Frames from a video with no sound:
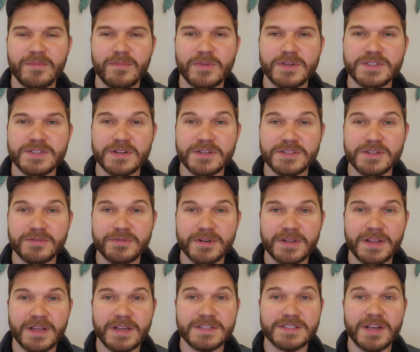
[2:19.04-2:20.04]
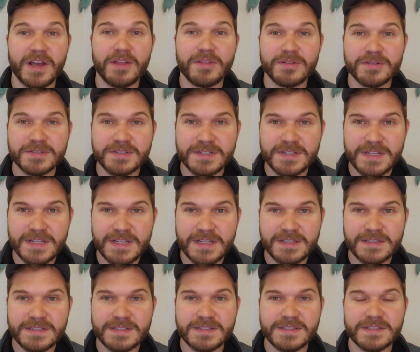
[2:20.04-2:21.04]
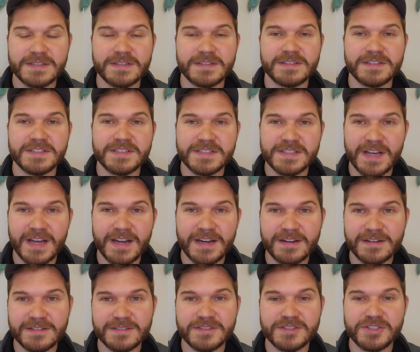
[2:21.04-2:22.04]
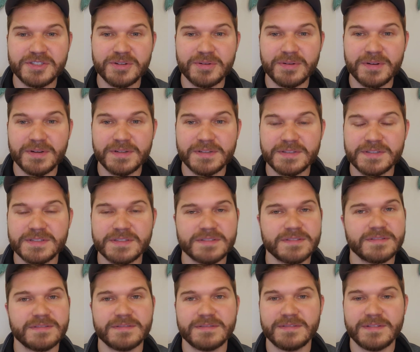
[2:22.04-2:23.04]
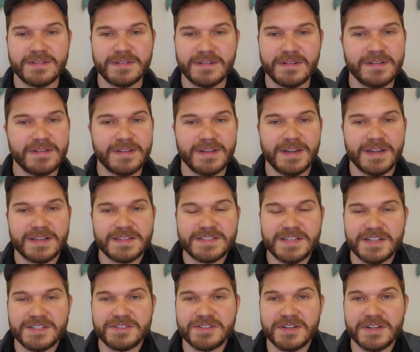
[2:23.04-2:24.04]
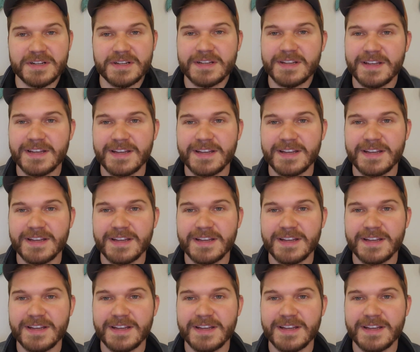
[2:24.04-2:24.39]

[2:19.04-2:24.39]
We start to realize others' needs, desires, joys, etc.